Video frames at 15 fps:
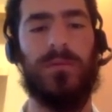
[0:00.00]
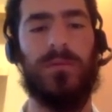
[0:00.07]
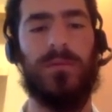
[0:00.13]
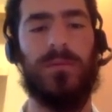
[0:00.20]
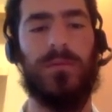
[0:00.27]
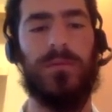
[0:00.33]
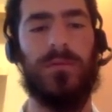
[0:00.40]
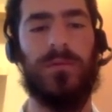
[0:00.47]

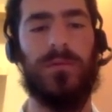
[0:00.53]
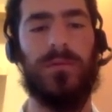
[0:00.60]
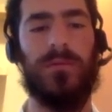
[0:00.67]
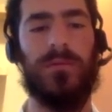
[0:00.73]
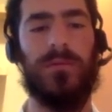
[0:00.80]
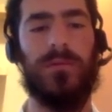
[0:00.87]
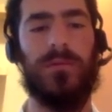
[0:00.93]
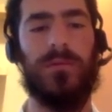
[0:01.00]

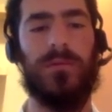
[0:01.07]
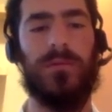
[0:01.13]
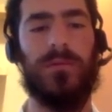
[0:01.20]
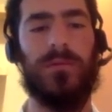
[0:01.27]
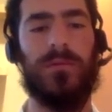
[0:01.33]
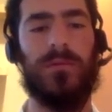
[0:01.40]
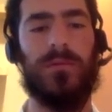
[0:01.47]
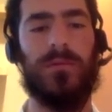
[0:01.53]

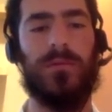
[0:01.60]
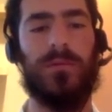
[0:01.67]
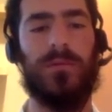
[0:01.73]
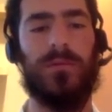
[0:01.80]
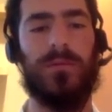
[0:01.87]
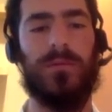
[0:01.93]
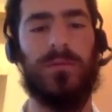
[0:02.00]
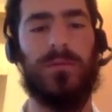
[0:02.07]

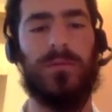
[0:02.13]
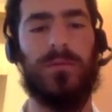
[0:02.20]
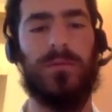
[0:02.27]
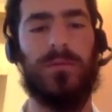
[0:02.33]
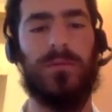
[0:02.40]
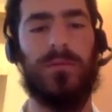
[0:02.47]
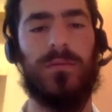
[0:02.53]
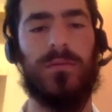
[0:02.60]

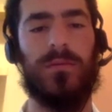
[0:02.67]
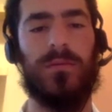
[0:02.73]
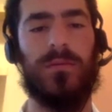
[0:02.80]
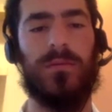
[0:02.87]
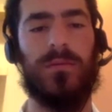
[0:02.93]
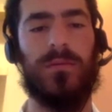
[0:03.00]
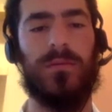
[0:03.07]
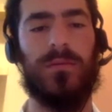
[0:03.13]

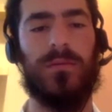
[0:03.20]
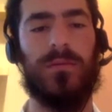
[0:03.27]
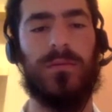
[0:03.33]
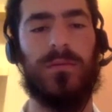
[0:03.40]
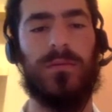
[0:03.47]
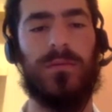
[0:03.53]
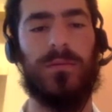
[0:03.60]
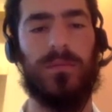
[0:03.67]

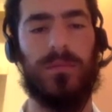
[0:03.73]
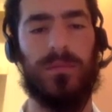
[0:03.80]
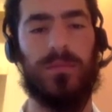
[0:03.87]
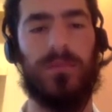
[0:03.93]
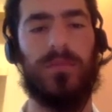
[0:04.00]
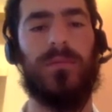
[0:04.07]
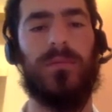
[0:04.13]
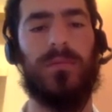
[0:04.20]

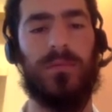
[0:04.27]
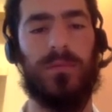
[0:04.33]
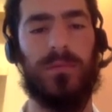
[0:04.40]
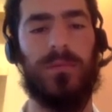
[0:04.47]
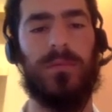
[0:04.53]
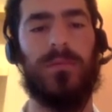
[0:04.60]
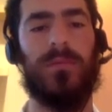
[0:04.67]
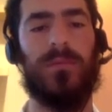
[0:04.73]

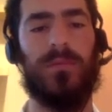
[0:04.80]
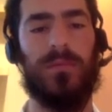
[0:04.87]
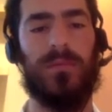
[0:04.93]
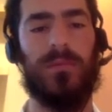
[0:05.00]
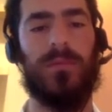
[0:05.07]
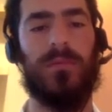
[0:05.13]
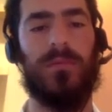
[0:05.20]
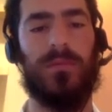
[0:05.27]

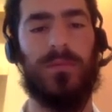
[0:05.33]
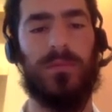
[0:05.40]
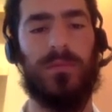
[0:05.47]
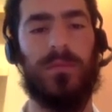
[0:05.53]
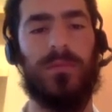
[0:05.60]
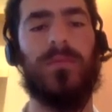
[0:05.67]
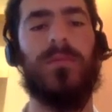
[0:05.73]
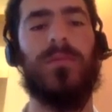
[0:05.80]

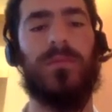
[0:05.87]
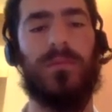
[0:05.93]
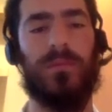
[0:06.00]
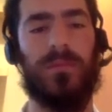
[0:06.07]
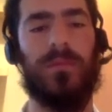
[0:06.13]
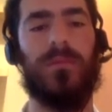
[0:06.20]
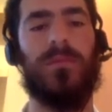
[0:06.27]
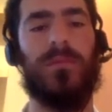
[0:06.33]

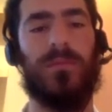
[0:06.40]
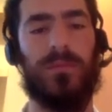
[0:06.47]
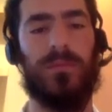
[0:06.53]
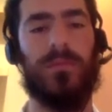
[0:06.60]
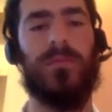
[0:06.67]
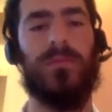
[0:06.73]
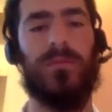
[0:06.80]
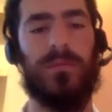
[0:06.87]

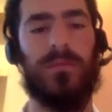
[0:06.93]
(not speaking)